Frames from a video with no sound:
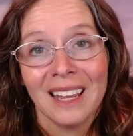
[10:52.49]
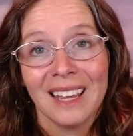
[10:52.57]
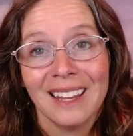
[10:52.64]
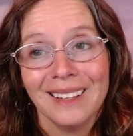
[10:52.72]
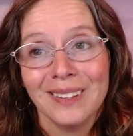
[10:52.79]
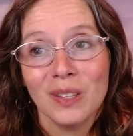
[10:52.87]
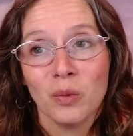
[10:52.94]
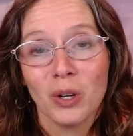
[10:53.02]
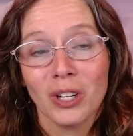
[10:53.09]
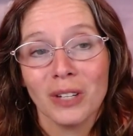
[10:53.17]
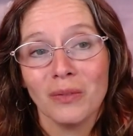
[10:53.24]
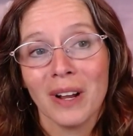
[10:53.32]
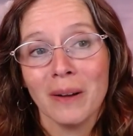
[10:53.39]
in the
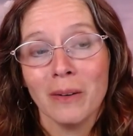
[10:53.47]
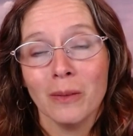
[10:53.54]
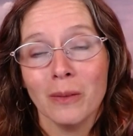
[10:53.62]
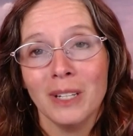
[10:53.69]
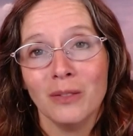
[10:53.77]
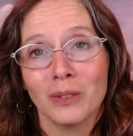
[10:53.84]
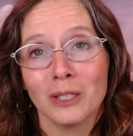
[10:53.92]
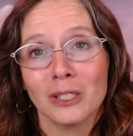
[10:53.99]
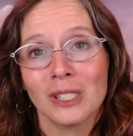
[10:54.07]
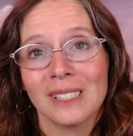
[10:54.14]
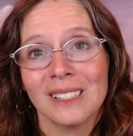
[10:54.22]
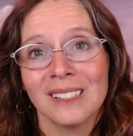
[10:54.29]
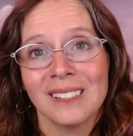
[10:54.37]
work environment
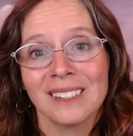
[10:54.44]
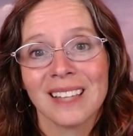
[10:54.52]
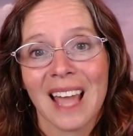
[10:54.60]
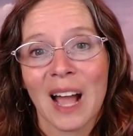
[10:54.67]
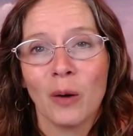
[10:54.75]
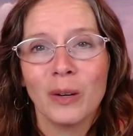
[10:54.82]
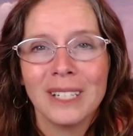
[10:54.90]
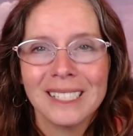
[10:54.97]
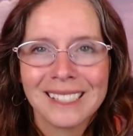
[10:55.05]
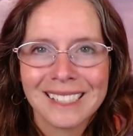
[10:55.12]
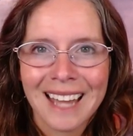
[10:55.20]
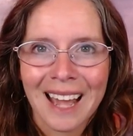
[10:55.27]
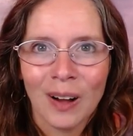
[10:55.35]
versus how it is
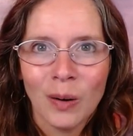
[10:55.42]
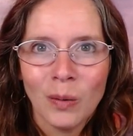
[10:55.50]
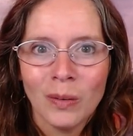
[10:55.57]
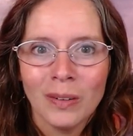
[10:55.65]
now